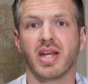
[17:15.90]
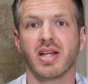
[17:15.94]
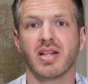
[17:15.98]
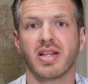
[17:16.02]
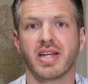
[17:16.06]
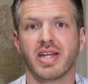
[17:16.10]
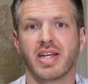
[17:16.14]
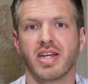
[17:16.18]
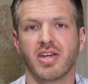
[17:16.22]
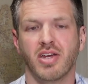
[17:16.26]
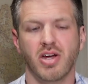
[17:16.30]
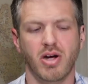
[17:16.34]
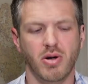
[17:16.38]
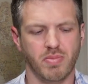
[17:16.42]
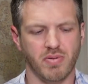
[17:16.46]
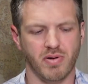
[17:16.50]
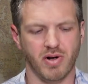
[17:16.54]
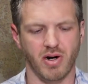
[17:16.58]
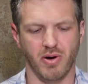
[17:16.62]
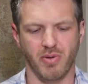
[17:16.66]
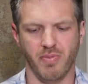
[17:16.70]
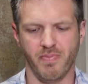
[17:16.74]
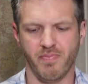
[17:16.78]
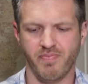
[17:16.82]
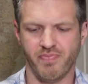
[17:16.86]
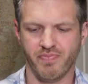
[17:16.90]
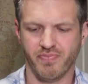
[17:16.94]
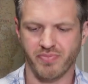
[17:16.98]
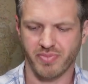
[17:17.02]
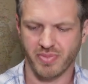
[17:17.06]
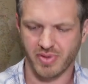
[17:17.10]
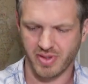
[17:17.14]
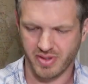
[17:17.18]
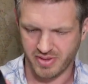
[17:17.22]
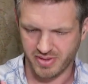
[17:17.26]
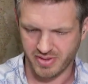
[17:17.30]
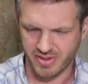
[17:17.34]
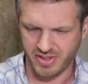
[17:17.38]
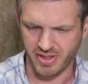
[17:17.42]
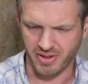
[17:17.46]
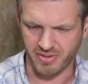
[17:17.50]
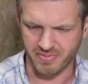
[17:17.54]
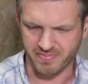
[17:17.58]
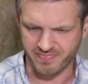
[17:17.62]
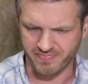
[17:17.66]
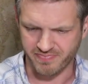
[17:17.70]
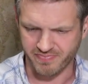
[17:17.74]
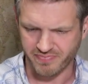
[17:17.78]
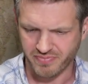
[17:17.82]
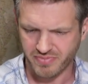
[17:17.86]
it like a GoPro. So
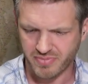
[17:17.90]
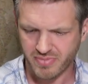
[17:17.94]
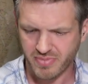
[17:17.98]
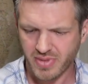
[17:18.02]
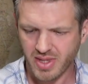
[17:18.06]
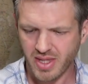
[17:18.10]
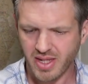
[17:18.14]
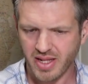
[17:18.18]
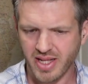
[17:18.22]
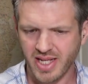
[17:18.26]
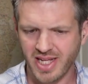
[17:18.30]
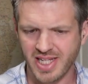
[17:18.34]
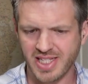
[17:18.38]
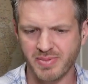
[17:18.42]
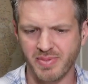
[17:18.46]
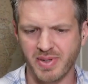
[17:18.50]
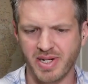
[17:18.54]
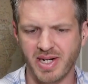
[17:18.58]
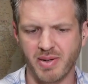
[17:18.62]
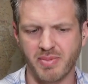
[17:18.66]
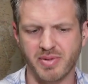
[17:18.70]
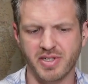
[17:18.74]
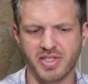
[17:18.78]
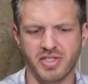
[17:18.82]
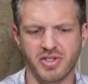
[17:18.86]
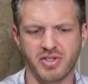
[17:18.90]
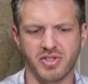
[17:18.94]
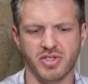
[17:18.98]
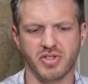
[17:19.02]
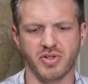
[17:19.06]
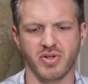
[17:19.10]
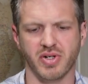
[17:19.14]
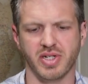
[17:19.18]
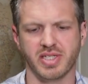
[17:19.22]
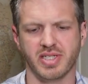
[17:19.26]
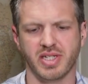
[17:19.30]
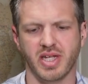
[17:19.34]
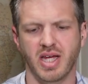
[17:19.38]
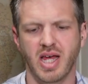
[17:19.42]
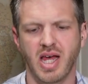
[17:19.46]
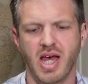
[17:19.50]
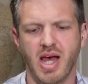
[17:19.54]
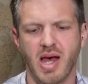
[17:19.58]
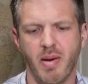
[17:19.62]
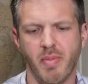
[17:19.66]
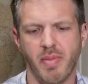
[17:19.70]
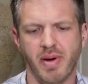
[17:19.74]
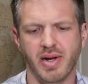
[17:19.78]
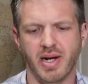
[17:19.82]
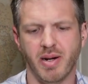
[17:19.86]
that's my number 2 choice.
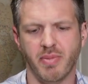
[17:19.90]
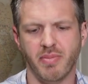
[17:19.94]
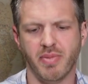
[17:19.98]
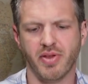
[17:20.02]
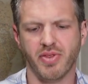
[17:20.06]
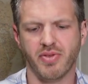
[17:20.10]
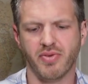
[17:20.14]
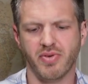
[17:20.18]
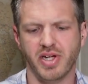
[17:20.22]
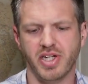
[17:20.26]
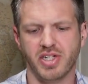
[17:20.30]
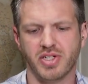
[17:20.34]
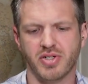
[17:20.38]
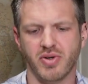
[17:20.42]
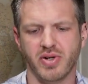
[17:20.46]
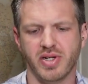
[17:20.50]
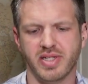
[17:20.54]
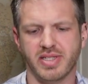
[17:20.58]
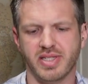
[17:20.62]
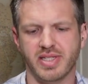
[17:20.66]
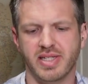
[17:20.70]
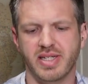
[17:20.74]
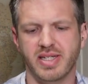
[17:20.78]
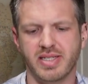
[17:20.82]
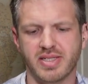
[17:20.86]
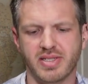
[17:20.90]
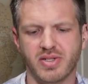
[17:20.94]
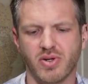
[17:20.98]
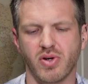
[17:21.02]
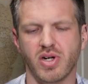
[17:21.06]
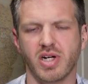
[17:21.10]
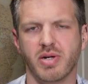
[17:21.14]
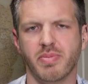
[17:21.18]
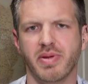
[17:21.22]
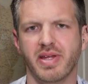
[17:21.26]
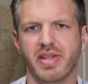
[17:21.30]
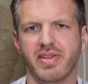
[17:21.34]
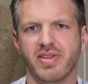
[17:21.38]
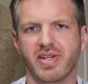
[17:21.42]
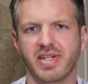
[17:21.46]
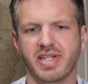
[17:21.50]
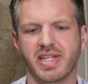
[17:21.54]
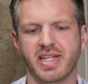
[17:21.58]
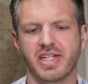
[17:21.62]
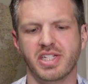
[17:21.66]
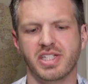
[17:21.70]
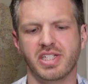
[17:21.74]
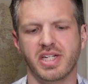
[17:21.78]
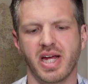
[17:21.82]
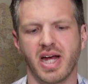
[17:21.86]
My number 3 choice is going to be the
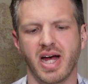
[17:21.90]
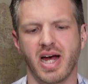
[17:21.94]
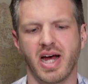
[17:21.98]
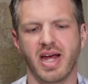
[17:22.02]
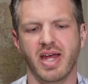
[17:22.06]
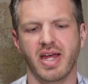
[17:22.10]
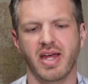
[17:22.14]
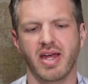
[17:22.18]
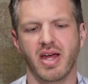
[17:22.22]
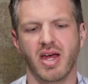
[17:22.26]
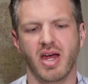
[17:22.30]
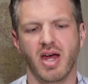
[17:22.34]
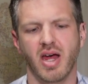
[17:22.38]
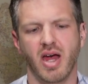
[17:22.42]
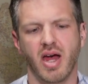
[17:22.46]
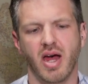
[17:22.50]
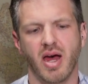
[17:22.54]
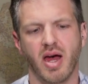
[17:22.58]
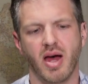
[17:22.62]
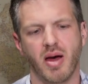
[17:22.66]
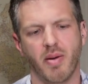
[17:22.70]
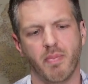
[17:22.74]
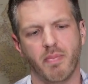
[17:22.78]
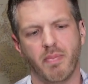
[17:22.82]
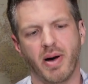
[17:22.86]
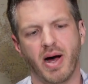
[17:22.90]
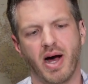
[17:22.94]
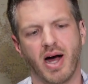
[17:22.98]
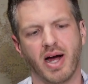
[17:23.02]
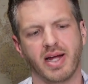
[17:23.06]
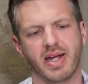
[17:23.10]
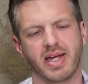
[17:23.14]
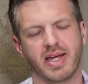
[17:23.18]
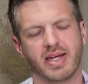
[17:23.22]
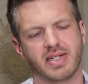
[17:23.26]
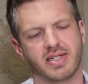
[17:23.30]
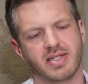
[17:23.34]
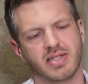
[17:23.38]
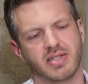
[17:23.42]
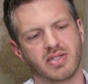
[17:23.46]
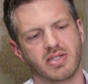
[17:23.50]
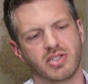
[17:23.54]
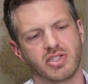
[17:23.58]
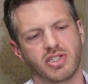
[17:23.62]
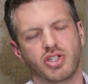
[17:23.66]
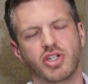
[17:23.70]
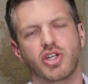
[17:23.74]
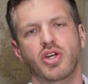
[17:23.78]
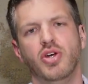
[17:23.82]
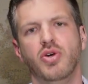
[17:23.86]
DJI Pocket
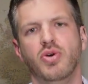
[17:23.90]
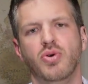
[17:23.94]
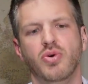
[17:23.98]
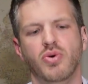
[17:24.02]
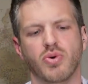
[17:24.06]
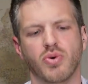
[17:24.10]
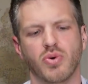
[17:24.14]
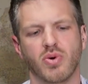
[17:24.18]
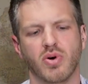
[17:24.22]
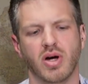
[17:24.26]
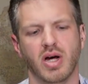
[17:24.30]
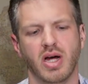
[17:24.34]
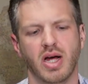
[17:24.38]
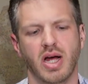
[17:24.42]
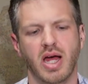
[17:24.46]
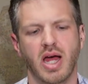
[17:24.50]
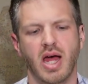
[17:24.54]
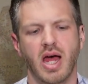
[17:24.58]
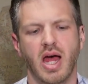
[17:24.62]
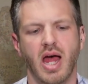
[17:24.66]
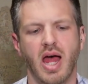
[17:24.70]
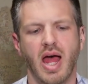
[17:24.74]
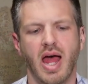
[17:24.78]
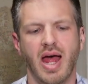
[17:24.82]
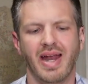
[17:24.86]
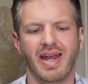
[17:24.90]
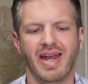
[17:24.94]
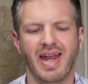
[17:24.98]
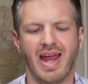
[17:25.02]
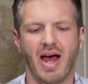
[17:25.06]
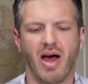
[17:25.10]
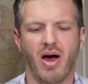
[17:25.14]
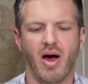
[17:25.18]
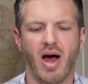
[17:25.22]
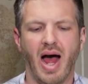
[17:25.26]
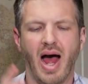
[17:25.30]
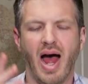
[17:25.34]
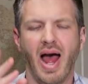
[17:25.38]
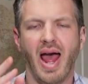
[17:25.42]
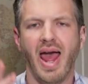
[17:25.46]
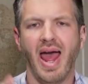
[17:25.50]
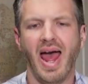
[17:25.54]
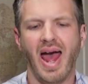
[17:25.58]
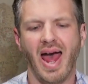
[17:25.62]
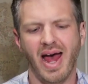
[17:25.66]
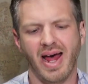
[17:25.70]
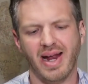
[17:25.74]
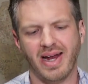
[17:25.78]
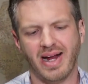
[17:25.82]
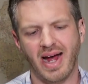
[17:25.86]
2. Now, I
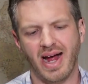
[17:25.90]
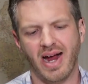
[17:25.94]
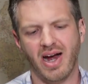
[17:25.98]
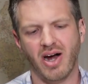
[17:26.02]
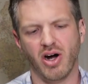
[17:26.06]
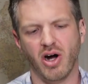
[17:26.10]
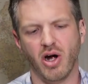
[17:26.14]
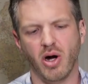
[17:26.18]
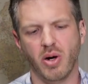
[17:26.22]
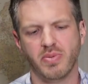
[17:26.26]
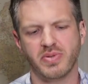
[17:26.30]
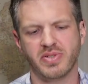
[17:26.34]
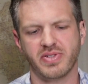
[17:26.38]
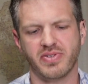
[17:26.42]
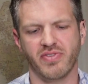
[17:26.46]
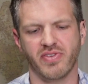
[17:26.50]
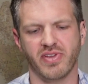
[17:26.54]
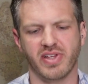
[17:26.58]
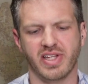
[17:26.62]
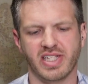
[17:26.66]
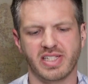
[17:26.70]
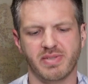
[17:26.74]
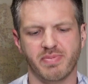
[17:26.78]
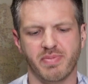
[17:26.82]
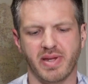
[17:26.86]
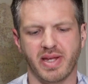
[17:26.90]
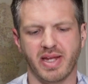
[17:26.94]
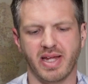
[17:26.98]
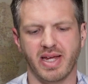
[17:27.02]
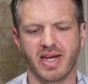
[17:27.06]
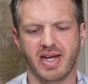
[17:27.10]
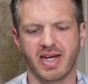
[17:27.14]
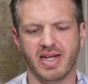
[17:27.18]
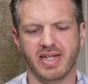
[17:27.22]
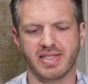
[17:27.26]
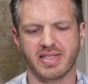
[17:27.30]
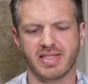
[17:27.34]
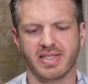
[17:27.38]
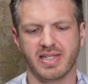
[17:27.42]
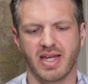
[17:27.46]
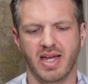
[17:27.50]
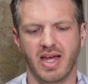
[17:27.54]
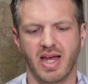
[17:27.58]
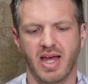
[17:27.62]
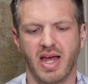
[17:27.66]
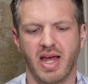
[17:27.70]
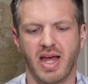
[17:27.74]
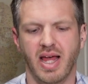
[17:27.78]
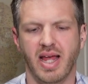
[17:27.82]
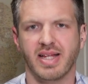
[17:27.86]
had higher hopes for this because
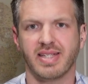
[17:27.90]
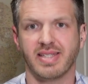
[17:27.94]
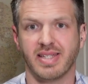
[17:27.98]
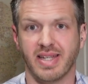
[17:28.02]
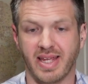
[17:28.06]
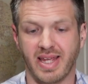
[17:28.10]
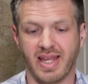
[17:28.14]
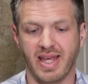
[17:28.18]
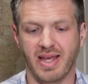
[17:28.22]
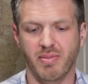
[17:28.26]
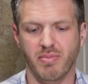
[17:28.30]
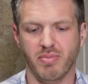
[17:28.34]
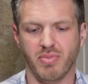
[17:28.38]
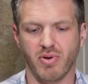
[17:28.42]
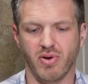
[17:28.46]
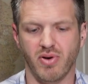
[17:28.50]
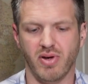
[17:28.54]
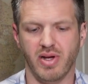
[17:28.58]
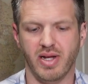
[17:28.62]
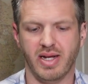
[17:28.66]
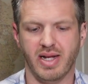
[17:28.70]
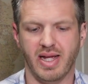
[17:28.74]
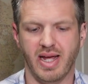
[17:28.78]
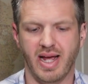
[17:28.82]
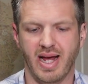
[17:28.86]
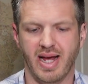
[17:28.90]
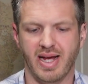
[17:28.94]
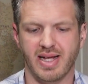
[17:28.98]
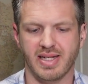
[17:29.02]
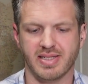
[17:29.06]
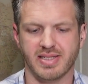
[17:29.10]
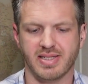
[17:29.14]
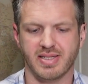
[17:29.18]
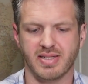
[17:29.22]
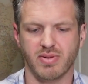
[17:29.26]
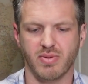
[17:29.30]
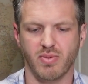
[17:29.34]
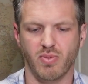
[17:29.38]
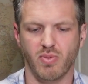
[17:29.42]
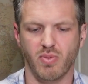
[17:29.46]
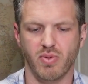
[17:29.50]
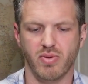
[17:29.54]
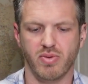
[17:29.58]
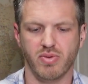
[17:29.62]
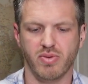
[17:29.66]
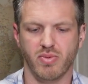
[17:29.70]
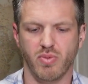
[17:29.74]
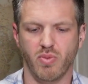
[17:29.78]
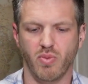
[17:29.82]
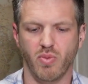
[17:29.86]
it's a gimbal and it has
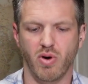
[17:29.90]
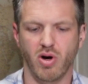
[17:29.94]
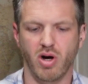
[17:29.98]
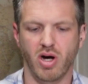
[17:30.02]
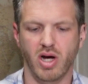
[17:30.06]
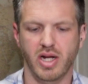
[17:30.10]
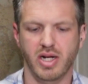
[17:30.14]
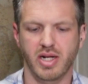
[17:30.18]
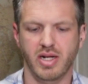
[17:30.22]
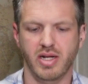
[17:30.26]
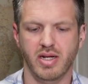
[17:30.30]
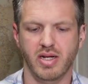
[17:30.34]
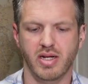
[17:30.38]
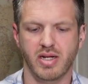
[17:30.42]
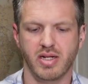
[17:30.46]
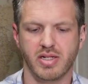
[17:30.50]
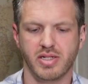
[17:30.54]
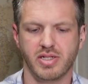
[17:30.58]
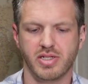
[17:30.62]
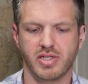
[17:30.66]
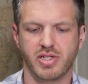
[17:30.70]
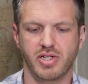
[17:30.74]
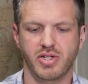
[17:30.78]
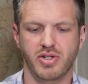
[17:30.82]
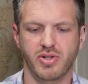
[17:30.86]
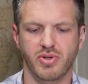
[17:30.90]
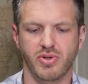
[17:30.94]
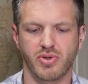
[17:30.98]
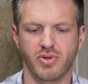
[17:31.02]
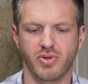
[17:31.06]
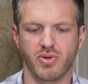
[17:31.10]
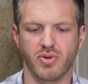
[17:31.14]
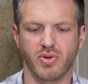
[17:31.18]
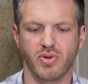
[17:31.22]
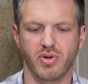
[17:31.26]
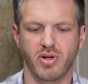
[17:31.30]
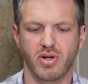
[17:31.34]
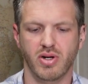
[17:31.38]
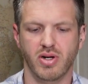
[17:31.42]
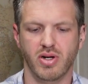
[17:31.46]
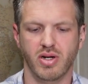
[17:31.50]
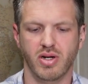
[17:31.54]
1, 2,